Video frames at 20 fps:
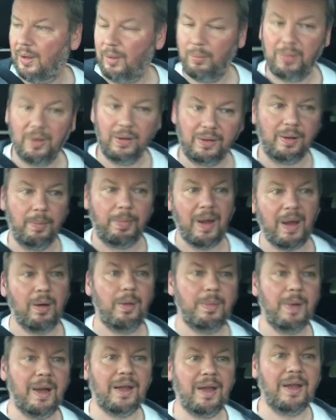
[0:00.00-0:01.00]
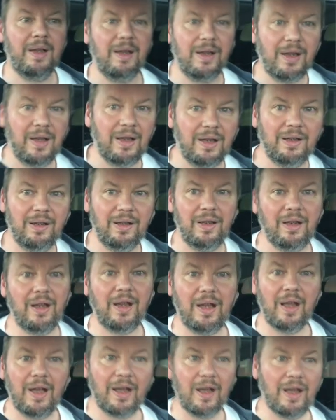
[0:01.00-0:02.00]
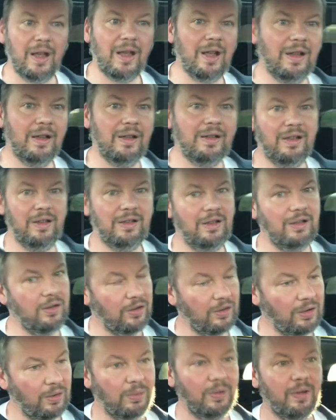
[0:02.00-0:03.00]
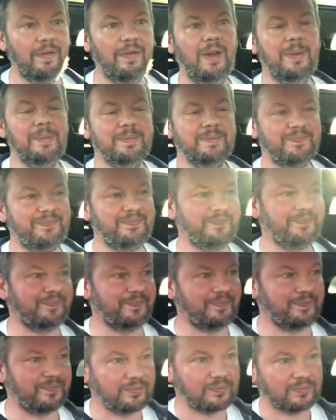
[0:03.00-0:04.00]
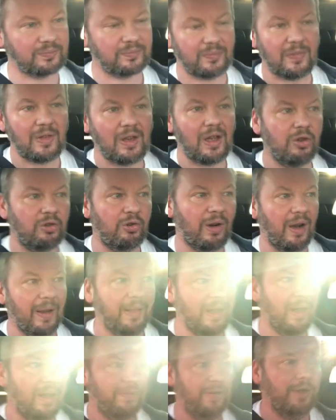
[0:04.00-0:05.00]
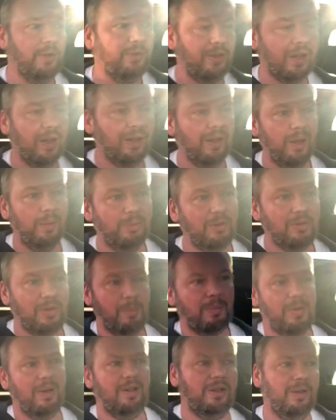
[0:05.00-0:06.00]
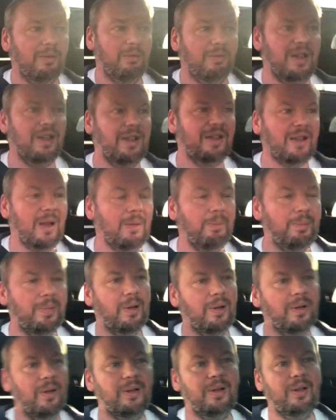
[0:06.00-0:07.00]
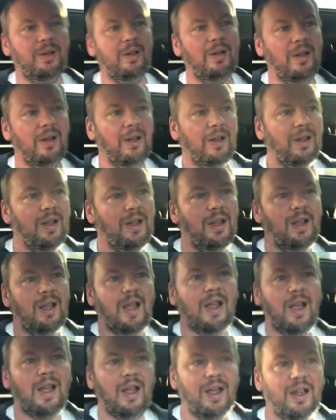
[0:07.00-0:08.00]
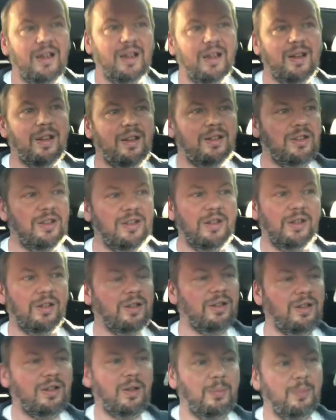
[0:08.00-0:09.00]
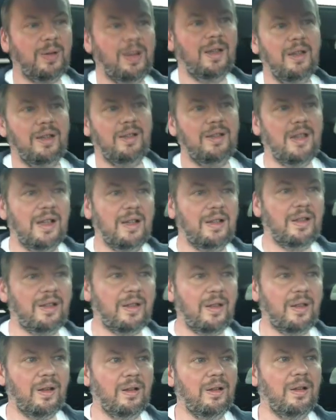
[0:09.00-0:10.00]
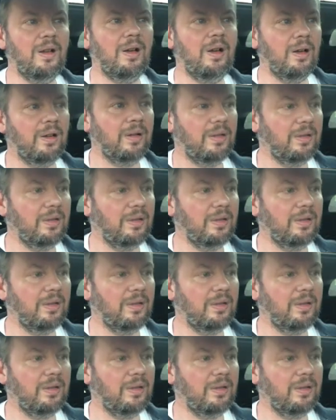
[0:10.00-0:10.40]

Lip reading: plug the power back in again, and it didn't do nothing. Tried that a few times, tried pressing the reset button, and it's just completely dead. So I thought, oh,